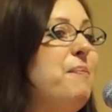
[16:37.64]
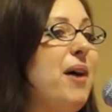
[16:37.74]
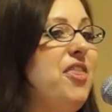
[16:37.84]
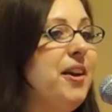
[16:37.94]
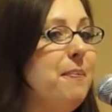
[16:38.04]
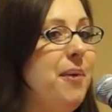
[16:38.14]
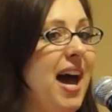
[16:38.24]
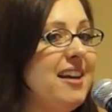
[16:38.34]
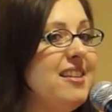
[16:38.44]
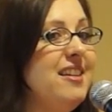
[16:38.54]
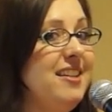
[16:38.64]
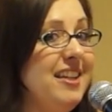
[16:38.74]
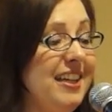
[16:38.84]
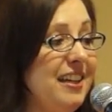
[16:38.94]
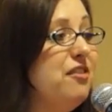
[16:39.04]
by the capacity
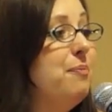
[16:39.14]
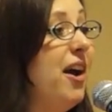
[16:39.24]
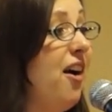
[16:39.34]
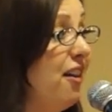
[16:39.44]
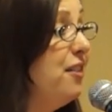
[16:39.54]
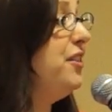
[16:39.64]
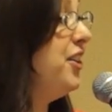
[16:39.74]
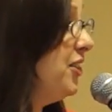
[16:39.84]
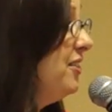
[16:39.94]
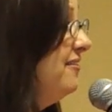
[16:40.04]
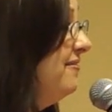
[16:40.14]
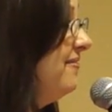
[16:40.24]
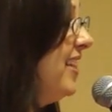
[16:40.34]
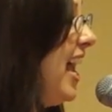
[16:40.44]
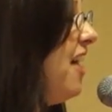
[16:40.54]
to give by all of you
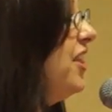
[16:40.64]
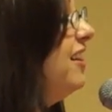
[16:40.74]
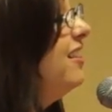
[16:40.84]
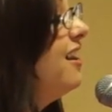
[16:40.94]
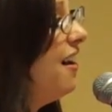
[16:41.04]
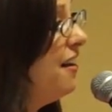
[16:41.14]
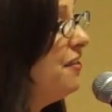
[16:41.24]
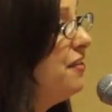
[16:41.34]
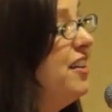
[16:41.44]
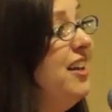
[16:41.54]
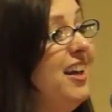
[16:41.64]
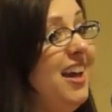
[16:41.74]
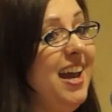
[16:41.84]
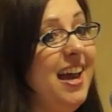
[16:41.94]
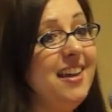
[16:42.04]
and the love
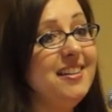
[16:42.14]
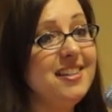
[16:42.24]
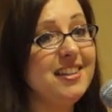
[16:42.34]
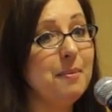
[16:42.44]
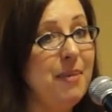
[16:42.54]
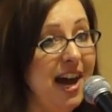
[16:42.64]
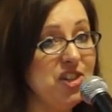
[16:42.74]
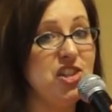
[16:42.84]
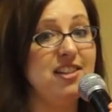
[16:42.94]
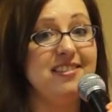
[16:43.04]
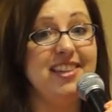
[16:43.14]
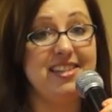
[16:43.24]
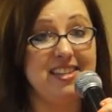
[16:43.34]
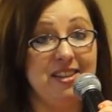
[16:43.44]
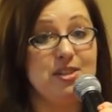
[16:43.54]
and compassion
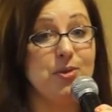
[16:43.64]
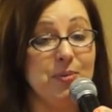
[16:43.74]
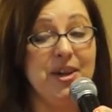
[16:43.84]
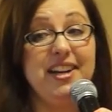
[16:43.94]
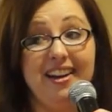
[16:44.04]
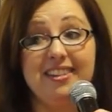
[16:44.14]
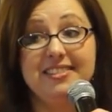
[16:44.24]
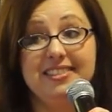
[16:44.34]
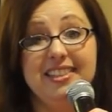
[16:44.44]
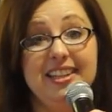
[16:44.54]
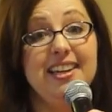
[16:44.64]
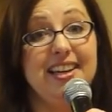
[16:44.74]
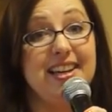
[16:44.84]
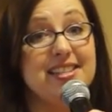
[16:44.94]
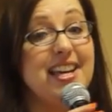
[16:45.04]
that's in this room right now.
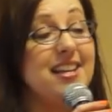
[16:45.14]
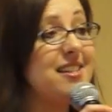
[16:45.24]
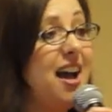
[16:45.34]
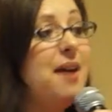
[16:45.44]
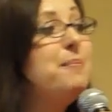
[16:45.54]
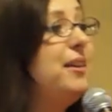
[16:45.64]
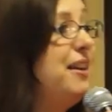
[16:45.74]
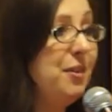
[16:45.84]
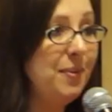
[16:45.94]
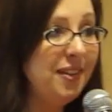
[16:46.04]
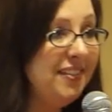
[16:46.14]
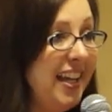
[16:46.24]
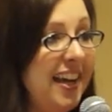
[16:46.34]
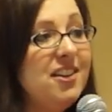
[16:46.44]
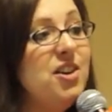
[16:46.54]
It's unbelievable.
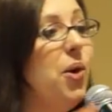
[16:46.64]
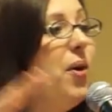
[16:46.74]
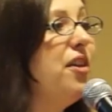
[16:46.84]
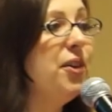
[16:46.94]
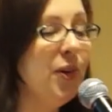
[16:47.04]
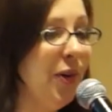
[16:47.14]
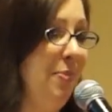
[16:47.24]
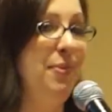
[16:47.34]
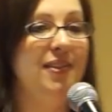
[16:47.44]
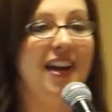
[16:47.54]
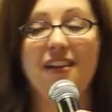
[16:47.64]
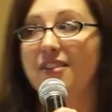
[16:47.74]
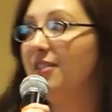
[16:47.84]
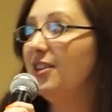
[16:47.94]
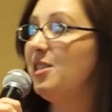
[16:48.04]
Like there's no other group I
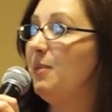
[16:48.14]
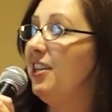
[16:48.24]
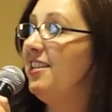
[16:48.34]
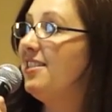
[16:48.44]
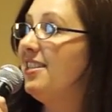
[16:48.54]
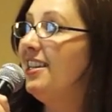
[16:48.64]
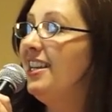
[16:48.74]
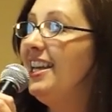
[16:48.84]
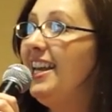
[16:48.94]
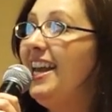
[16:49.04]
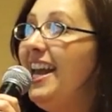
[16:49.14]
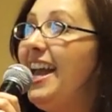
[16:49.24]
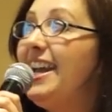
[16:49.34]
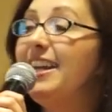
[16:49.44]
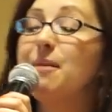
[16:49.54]
have ever experienced.
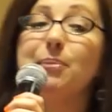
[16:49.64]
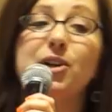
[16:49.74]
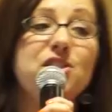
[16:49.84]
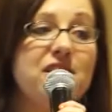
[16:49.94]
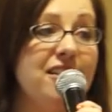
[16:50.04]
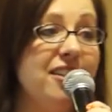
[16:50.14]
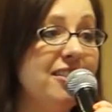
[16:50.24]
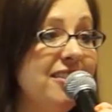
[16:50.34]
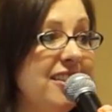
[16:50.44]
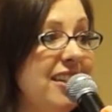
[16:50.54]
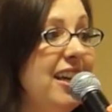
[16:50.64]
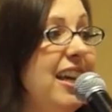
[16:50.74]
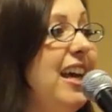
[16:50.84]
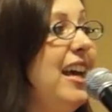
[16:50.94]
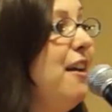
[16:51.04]
Get personal.
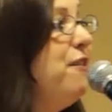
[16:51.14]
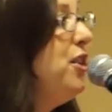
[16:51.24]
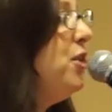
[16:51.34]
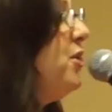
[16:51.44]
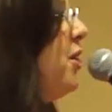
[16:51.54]
If you